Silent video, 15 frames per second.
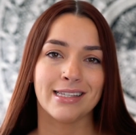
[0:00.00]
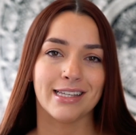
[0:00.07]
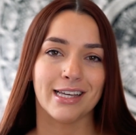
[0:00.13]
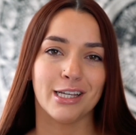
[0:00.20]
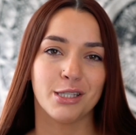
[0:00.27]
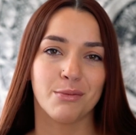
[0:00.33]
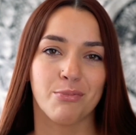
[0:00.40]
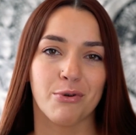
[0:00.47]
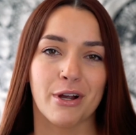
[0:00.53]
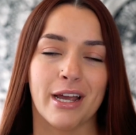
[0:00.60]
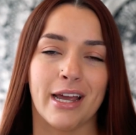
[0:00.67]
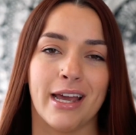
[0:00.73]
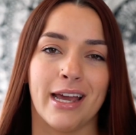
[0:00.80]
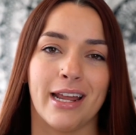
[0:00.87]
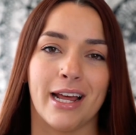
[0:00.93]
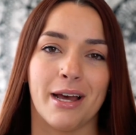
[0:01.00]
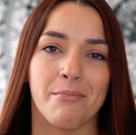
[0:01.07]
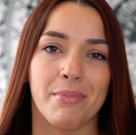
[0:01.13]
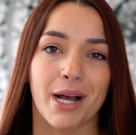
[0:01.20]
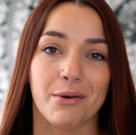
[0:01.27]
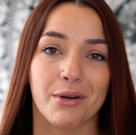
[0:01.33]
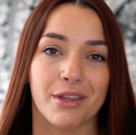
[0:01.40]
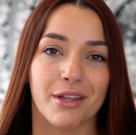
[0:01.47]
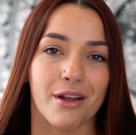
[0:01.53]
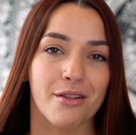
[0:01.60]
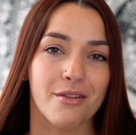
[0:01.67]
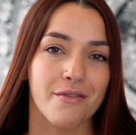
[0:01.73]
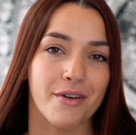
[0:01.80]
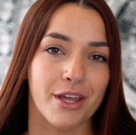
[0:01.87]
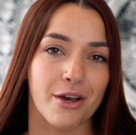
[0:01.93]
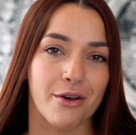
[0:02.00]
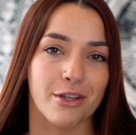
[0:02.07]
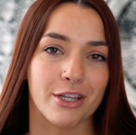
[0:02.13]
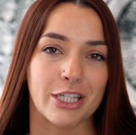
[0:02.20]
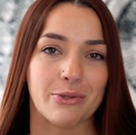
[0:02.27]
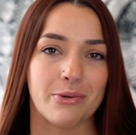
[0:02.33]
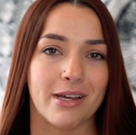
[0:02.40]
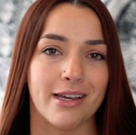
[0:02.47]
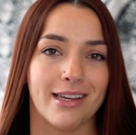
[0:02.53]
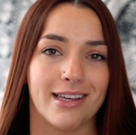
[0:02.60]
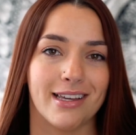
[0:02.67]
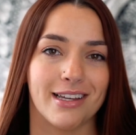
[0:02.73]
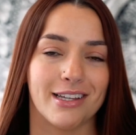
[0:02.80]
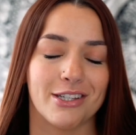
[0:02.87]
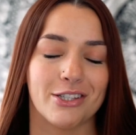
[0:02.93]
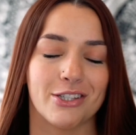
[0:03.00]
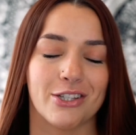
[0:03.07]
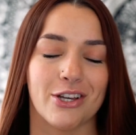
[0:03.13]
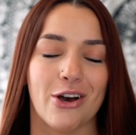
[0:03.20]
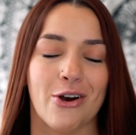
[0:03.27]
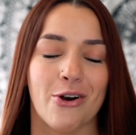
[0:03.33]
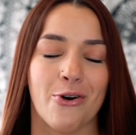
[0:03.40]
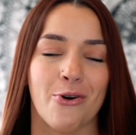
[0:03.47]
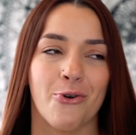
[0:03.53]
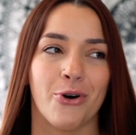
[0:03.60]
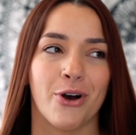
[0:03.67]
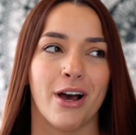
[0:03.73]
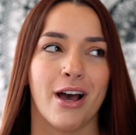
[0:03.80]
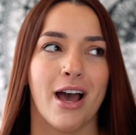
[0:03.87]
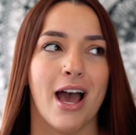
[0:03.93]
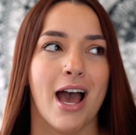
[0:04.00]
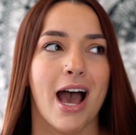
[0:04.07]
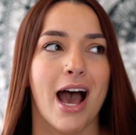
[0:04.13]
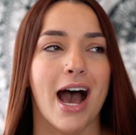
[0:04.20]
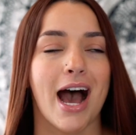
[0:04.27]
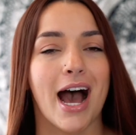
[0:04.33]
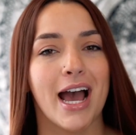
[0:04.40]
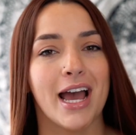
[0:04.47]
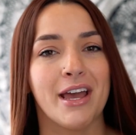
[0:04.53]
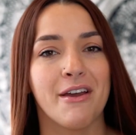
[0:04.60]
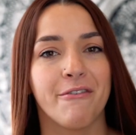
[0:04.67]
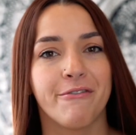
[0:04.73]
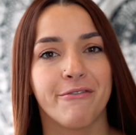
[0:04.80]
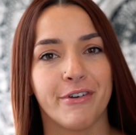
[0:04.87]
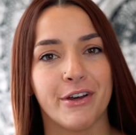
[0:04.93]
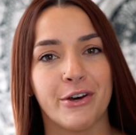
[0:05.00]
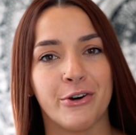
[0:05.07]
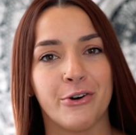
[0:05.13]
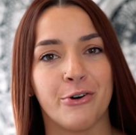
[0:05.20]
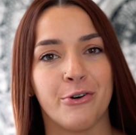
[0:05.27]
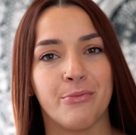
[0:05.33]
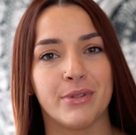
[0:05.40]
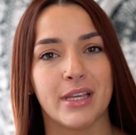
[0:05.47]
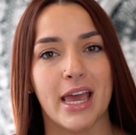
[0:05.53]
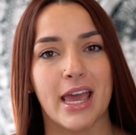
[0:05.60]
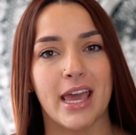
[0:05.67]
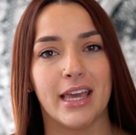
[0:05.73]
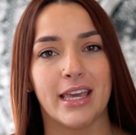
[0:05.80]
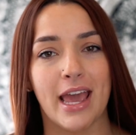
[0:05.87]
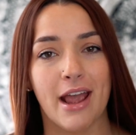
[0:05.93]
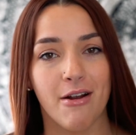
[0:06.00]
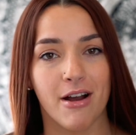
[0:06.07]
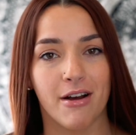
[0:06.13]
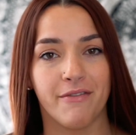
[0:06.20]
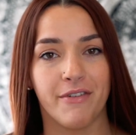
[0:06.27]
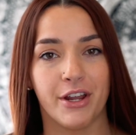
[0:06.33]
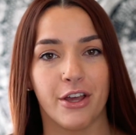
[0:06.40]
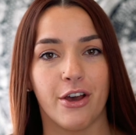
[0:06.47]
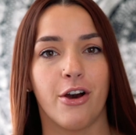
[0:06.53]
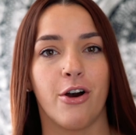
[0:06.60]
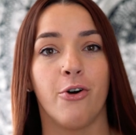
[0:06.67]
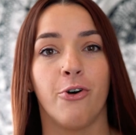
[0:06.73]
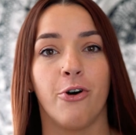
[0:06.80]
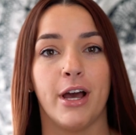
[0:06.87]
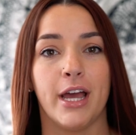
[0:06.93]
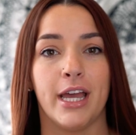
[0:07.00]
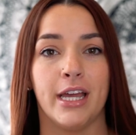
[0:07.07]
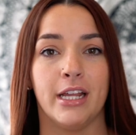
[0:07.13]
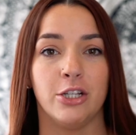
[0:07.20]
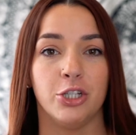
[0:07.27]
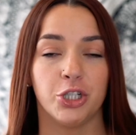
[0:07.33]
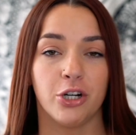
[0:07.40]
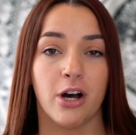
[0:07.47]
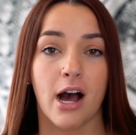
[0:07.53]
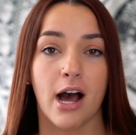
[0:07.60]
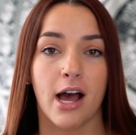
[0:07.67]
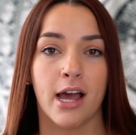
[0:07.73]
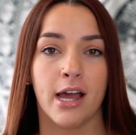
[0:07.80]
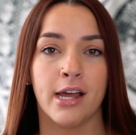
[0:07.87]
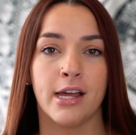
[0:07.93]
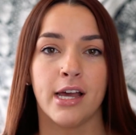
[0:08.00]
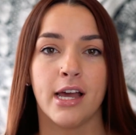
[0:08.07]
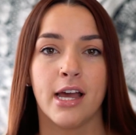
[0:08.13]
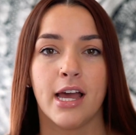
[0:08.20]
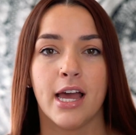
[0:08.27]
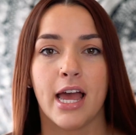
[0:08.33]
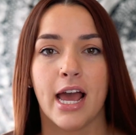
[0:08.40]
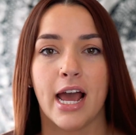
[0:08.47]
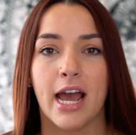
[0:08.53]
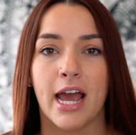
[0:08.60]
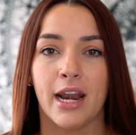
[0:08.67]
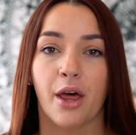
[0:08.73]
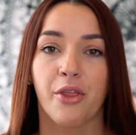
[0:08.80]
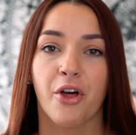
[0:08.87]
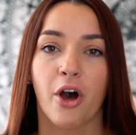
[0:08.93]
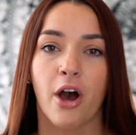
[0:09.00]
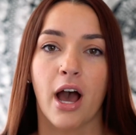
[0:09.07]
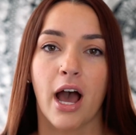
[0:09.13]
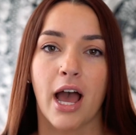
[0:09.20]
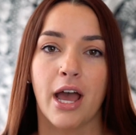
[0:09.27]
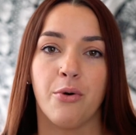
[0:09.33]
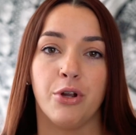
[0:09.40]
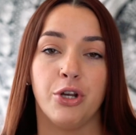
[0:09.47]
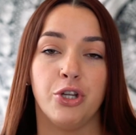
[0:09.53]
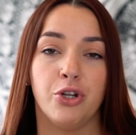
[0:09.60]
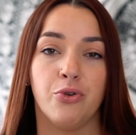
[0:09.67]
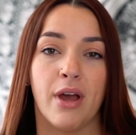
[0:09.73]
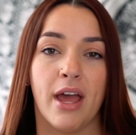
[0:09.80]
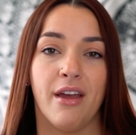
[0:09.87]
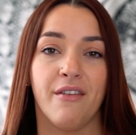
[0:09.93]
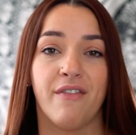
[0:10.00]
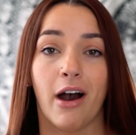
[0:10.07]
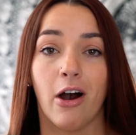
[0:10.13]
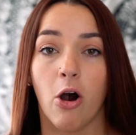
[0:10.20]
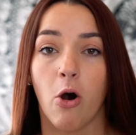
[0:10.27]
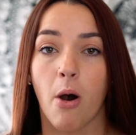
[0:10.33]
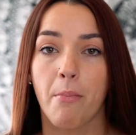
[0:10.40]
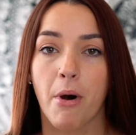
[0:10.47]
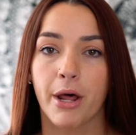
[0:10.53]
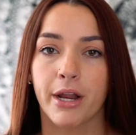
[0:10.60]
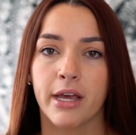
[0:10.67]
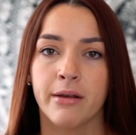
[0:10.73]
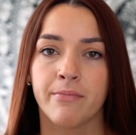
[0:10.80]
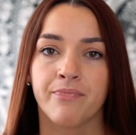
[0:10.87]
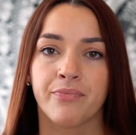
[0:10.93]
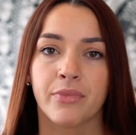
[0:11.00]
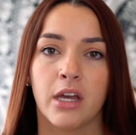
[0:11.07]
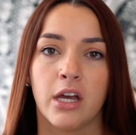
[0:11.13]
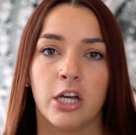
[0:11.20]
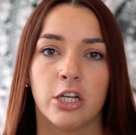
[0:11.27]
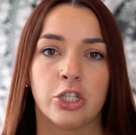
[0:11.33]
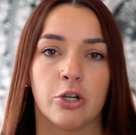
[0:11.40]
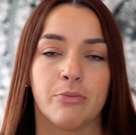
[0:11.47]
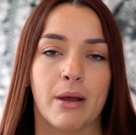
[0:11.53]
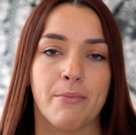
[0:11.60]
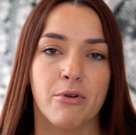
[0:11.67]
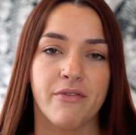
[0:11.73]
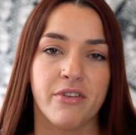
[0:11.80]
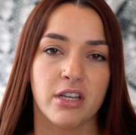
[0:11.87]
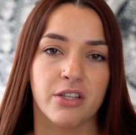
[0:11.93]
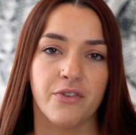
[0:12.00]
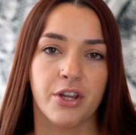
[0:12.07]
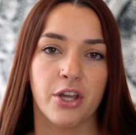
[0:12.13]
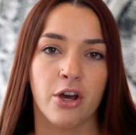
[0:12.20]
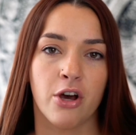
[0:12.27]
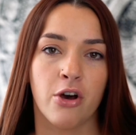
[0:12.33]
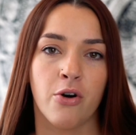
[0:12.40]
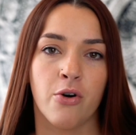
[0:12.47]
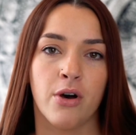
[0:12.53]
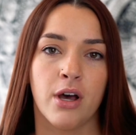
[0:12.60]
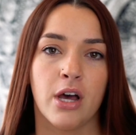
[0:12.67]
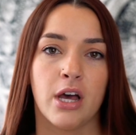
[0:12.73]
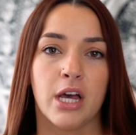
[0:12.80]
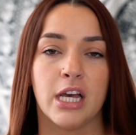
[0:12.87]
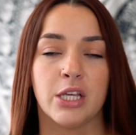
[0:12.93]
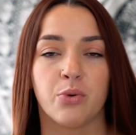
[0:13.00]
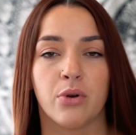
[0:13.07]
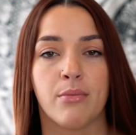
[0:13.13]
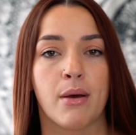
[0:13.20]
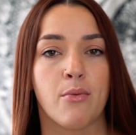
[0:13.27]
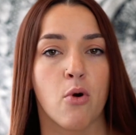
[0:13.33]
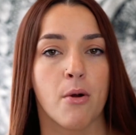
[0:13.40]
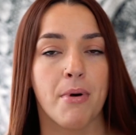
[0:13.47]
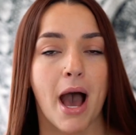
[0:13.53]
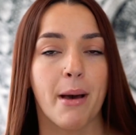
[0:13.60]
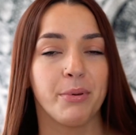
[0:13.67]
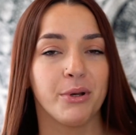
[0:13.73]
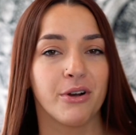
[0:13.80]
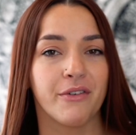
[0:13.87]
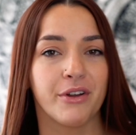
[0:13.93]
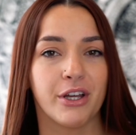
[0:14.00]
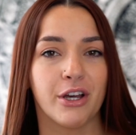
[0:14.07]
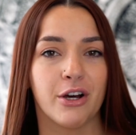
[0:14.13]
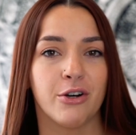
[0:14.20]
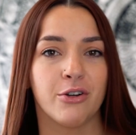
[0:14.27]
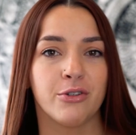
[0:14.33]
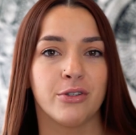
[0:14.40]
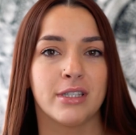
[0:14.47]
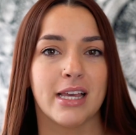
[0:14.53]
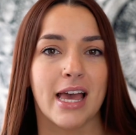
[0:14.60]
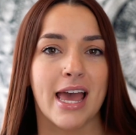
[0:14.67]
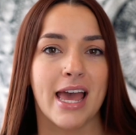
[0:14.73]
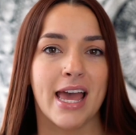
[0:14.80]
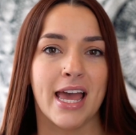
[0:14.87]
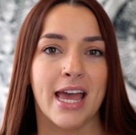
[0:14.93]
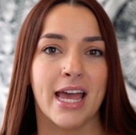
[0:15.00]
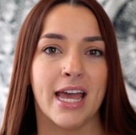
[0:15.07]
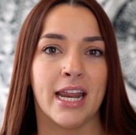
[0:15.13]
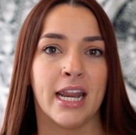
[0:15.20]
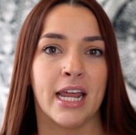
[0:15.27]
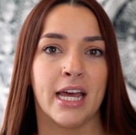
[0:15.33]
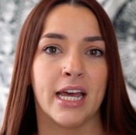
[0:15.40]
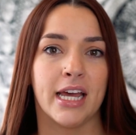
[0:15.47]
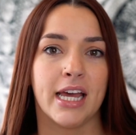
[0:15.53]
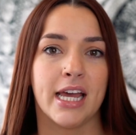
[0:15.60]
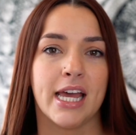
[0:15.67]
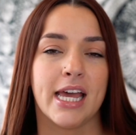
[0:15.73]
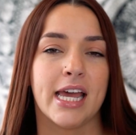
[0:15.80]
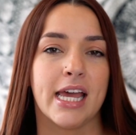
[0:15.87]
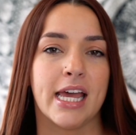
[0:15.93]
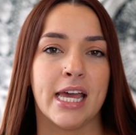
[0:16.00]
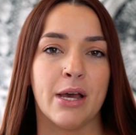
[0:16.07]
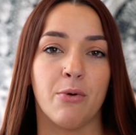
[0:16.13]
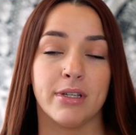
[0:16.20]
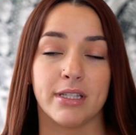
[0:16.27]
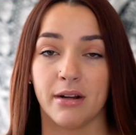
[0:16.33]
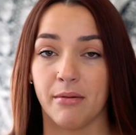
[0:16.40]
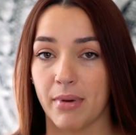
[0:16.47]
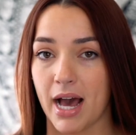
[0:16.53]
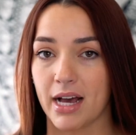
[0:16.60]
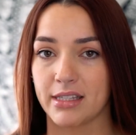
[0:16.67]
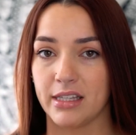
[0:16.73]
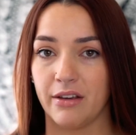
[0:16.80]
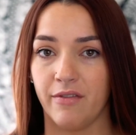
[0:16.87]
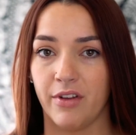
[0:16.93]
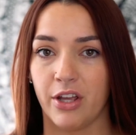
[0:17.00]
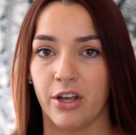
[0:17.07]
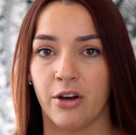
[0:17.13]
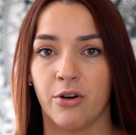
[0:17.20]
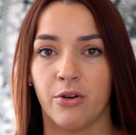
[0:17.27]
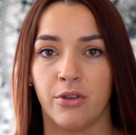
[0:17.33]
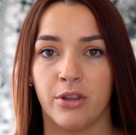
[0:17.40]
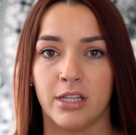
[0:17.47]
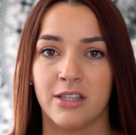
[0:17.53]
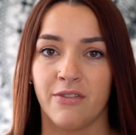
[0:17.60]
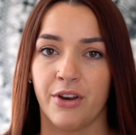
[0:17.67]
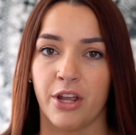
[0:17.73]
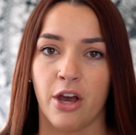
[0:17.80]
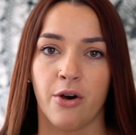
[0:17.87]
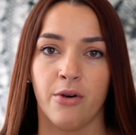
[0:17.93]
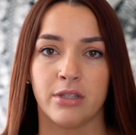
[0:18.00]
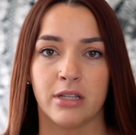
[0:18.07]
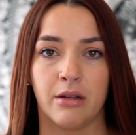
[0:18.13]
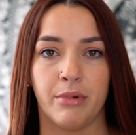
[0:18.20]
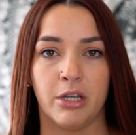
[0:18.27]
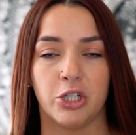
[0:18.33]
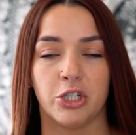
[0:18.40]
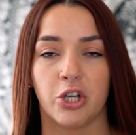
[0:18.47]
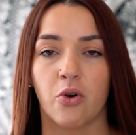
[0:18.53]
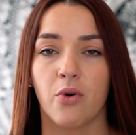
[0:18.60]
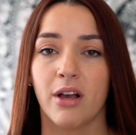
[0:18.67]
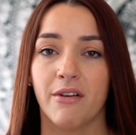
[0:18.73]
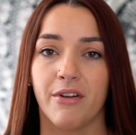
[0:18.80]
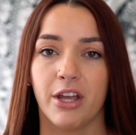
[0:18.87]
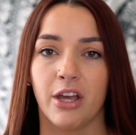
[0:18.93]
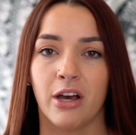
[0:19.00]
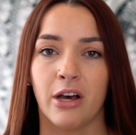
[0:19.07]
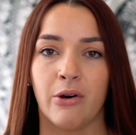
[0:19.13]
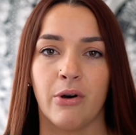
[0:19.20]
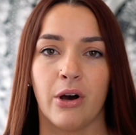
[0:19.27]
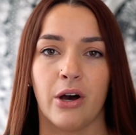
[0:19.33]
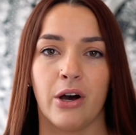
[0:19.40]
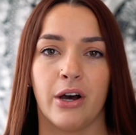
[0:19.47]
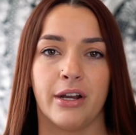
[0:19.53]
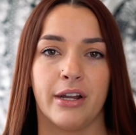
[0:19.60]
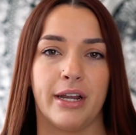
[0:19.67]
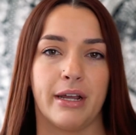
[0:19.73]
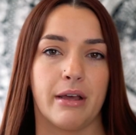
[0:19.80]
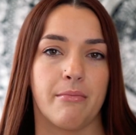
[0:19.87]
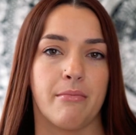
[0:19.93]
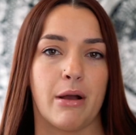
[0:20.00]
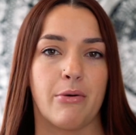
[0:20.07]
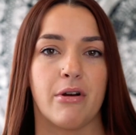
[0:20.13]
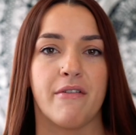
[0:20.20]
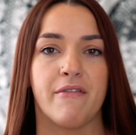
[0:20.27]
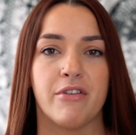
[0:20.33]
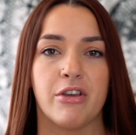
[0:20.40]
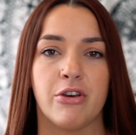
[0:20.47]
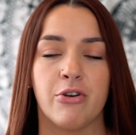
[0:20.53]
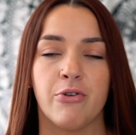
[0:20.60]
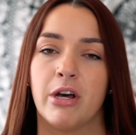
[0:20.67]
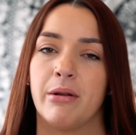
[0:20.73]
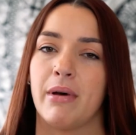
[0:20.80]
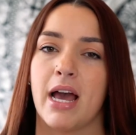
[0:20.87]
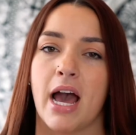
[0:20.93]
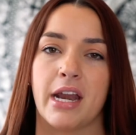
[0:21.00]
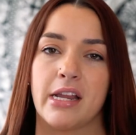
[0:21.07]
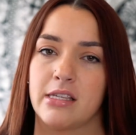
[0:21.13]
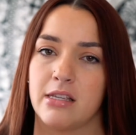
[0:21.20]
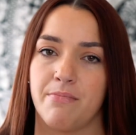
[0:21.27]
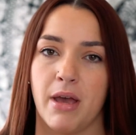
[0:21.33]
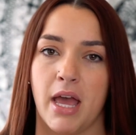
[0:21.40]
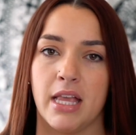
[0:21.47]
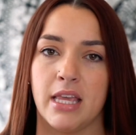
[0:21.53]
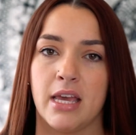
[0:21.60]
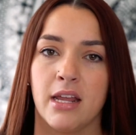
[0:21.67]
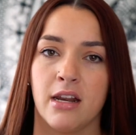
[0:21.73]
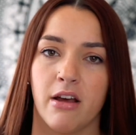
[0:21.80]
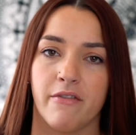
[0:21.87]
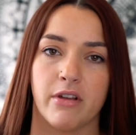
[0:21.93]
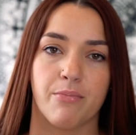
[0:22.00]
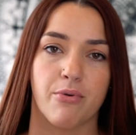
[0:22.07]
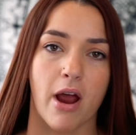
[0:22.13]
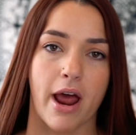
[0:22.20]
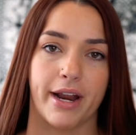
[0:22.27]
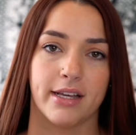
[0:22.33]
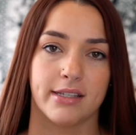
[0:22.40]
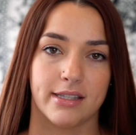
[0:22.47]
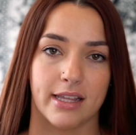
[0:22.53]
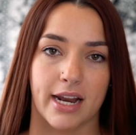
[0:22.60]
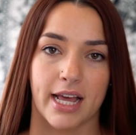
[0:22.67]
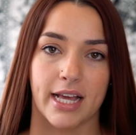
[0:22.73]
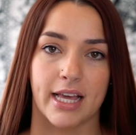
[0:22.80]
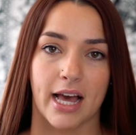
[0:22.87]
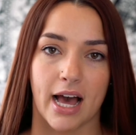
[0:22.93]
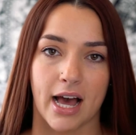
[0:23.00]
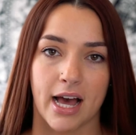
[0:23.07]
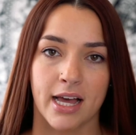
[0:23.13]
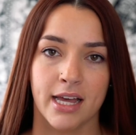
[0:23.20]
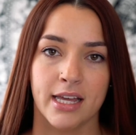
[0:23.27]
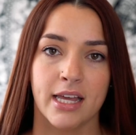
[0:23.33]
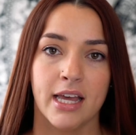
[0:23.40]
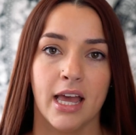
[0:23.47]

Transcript: it's Bree and I'm back with another video this week. So I filmed a Care of video in July and I thought I would do a follow-up on it. So my previous video is one of my more popular videos and it was an unboxing video. This video is going to be just a quick video on like my review and my honest opinion of the products that I got